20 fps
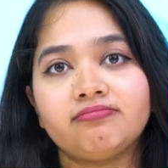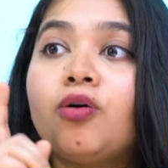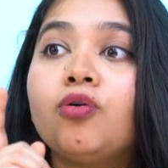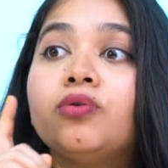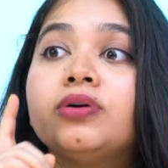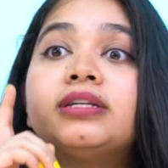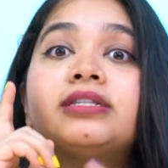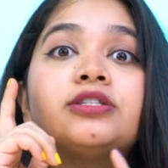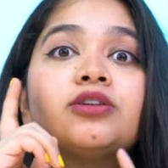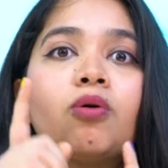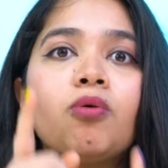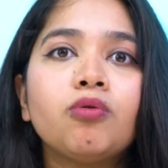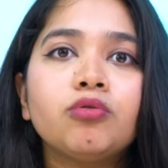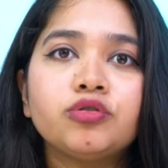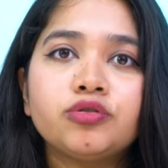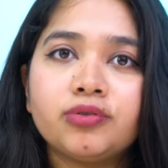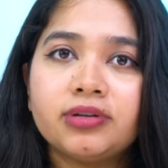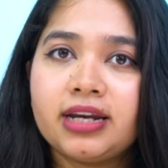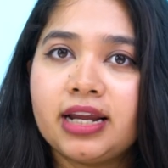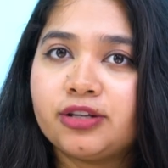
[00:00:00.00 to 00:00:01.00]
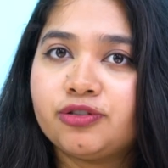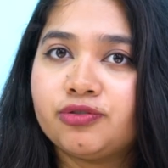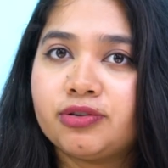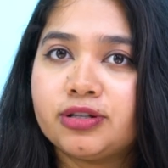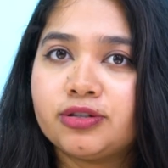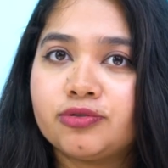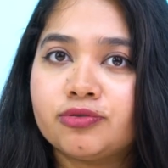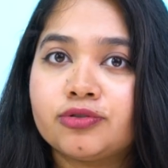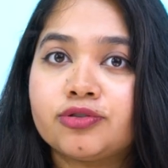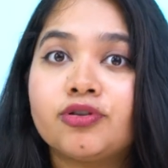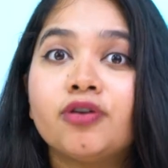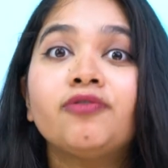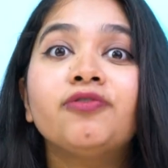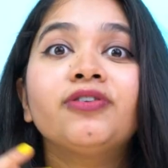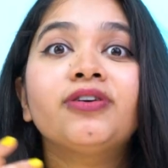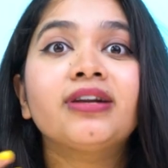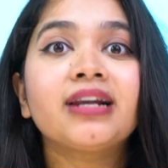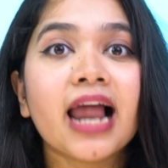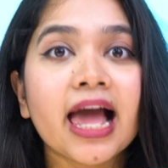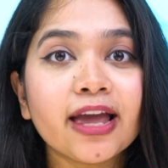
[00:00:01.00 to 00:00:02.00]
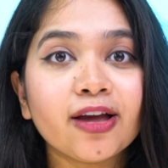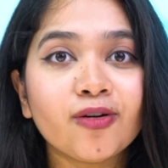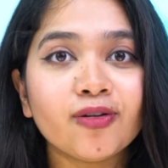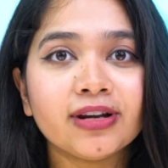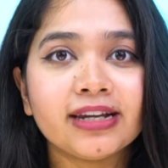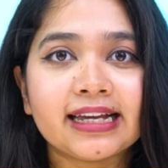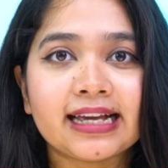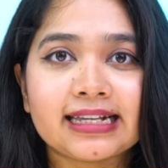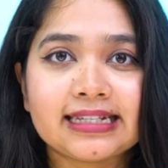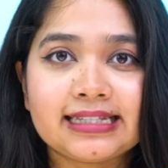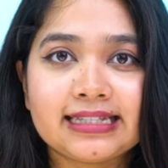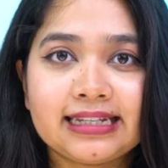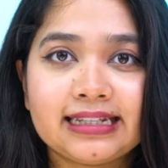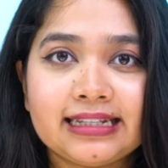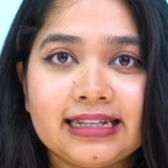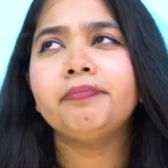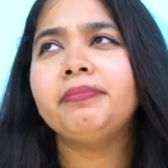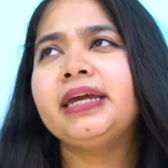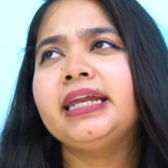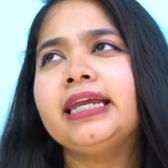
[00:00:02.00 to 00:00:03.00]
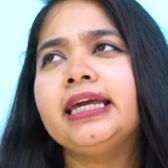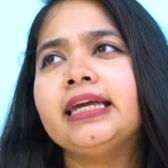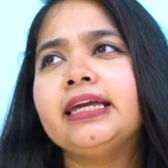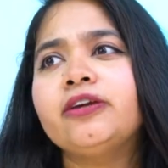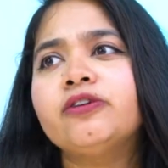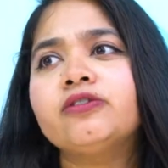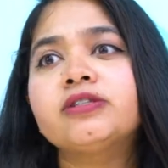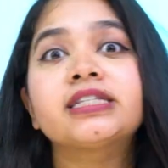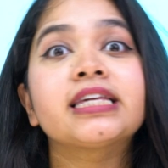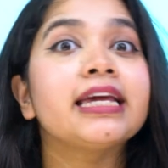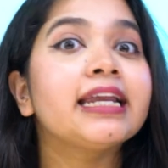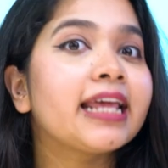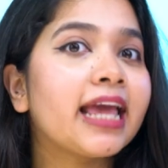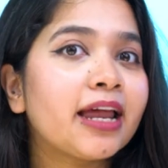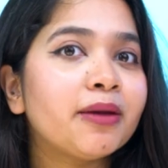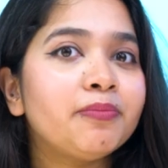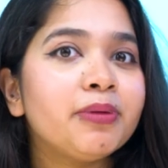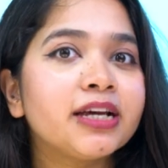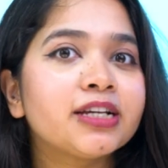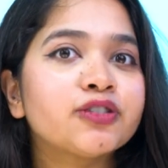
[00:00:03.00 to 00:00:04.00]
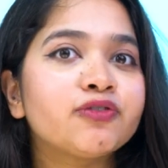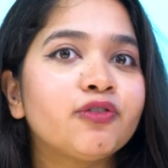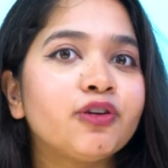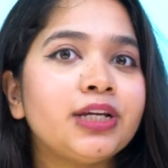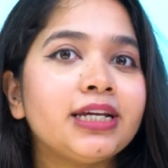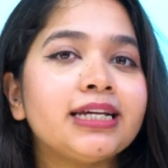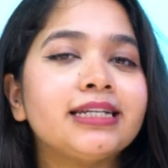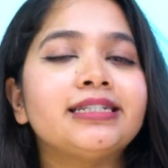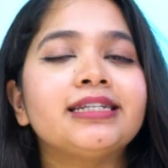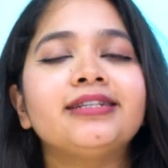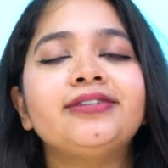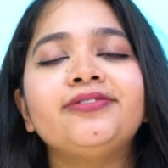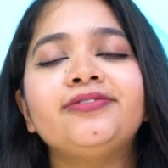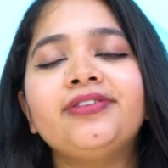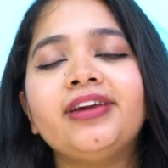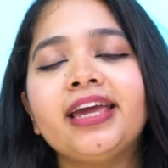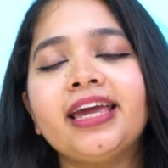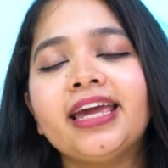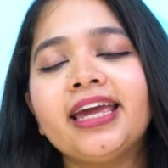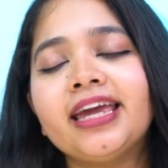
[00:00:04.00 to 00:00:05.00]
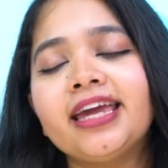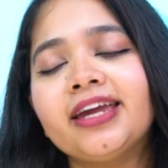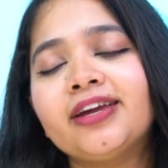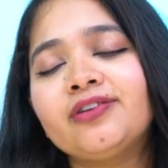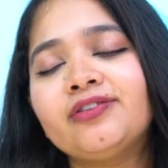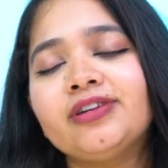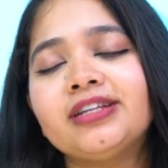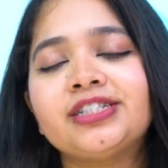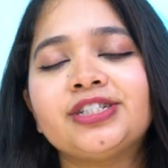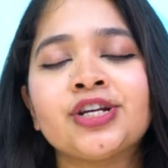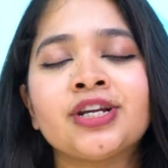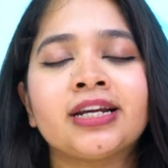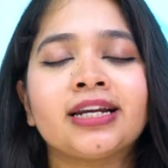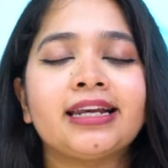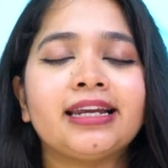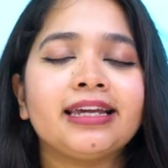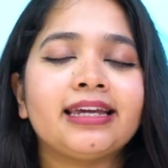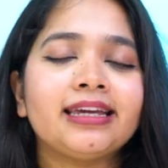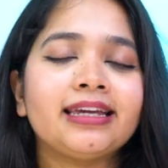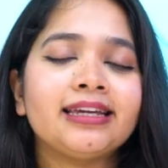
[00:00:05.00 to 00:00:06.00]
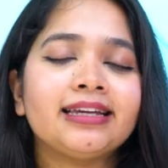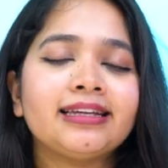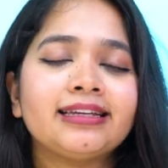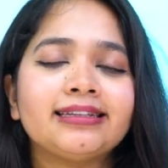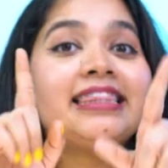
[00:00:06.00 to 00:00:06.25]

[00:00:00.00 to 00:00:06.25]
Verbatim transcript: Oh, it's also a natural source of glycolic acid, meaning your skin can be exfoliated very gently.